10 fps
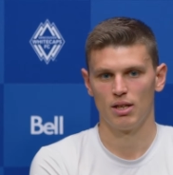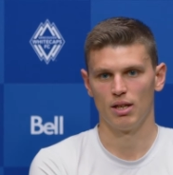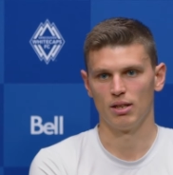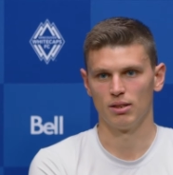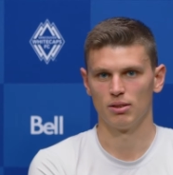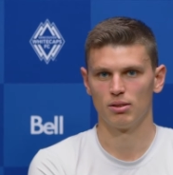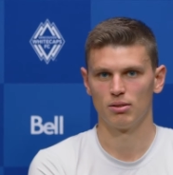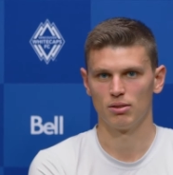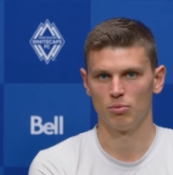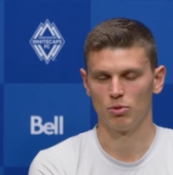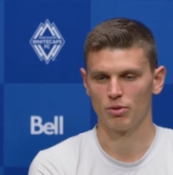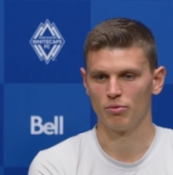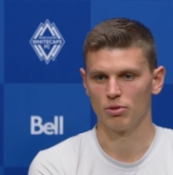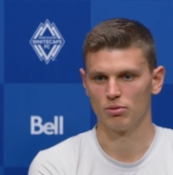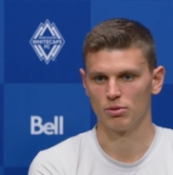and I'm looking
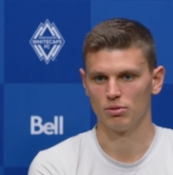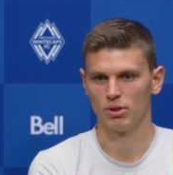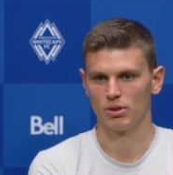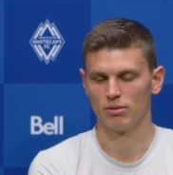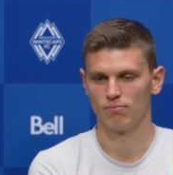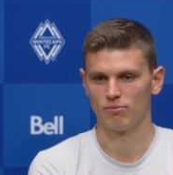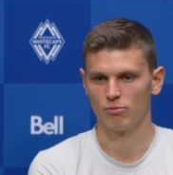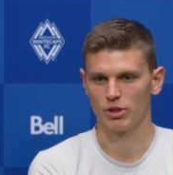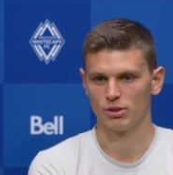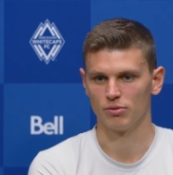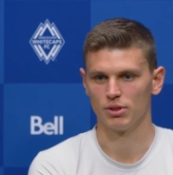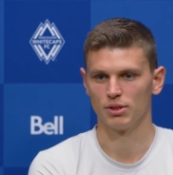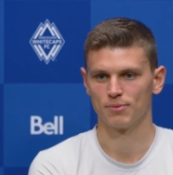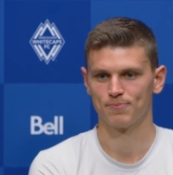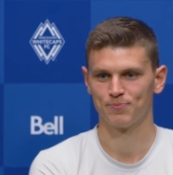forward to the rest of
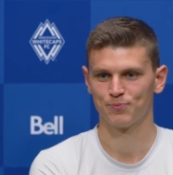season.